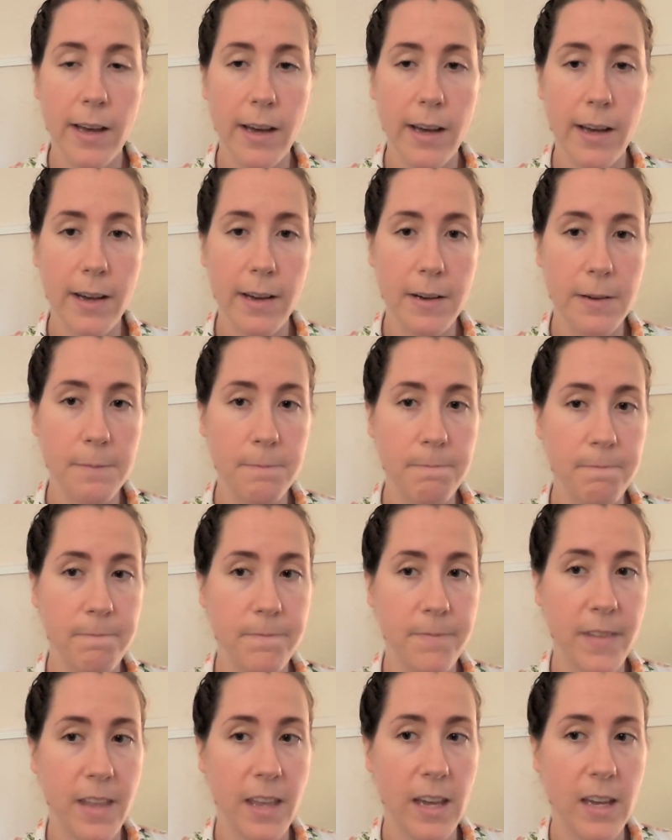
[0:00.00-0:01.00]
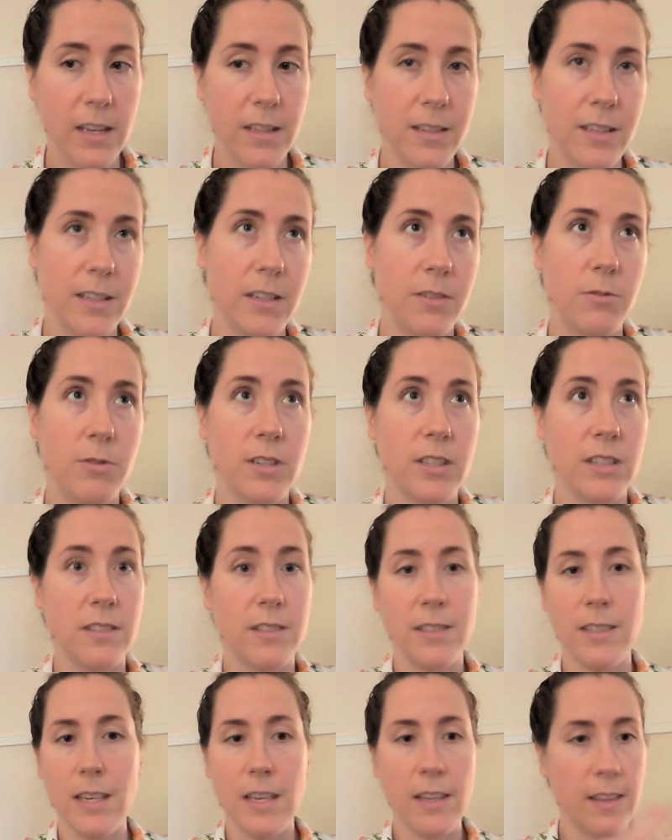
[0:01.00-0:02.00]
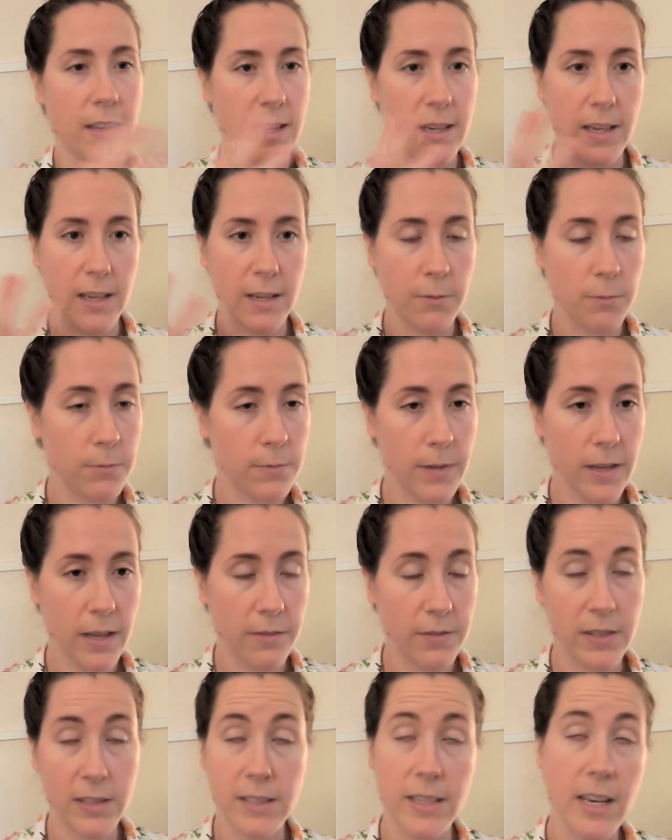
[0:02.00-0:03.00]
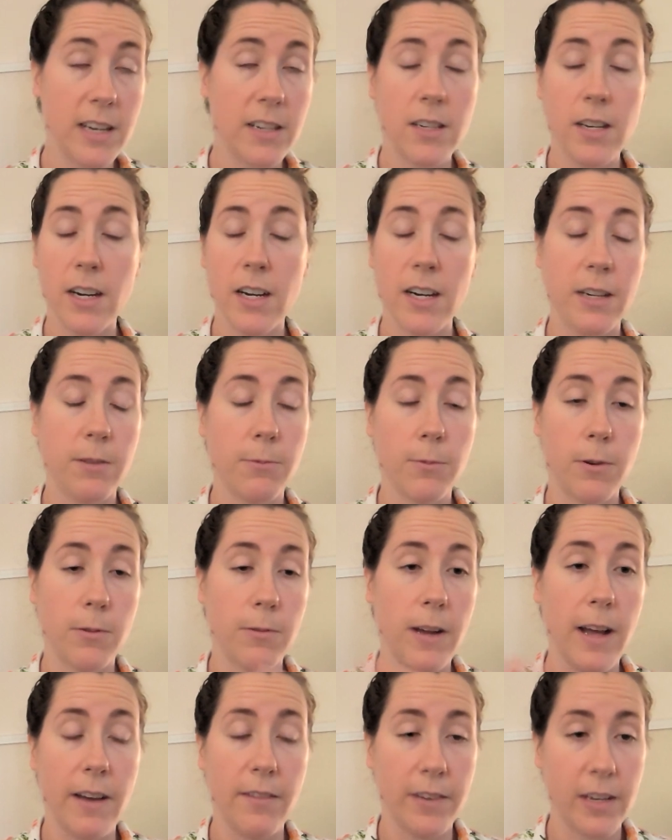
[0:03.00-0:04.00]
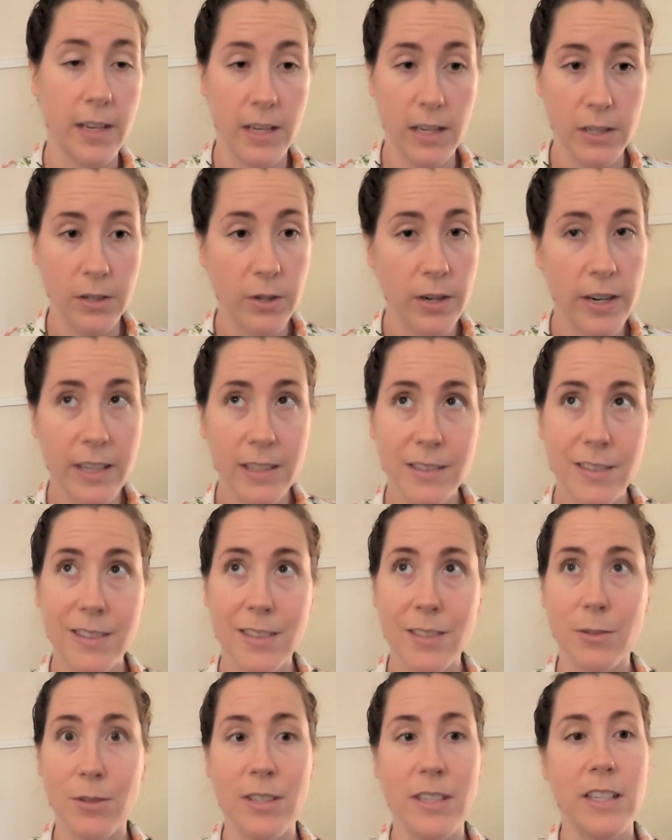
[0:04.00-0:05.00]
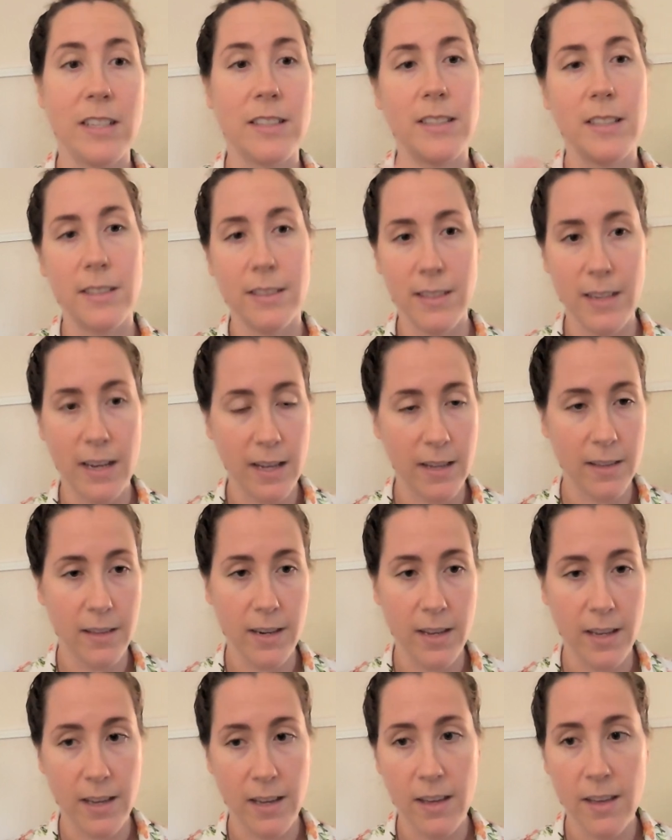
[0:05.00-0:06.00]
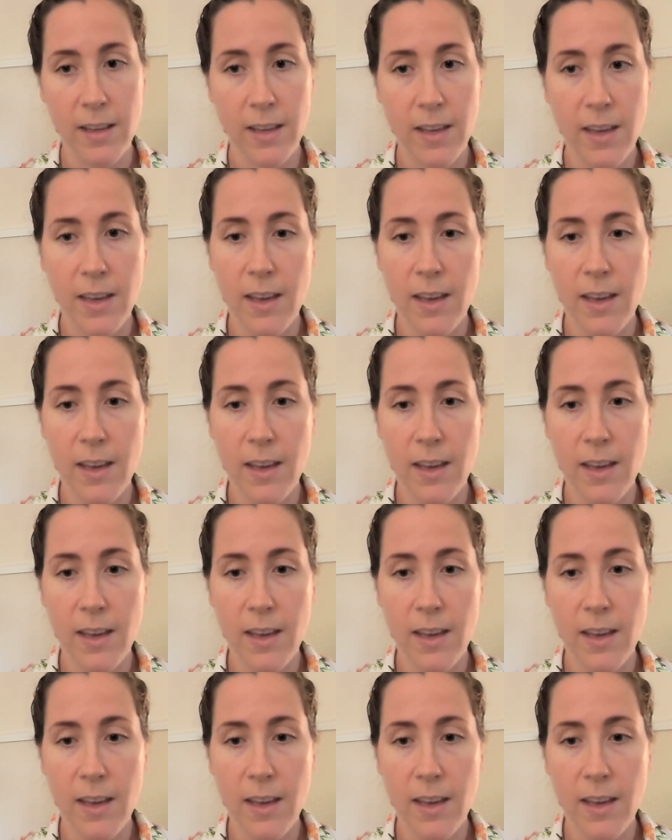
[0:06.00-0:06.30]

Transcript: and then you can see that if it's stationary, it won't have any trends or any seasonality.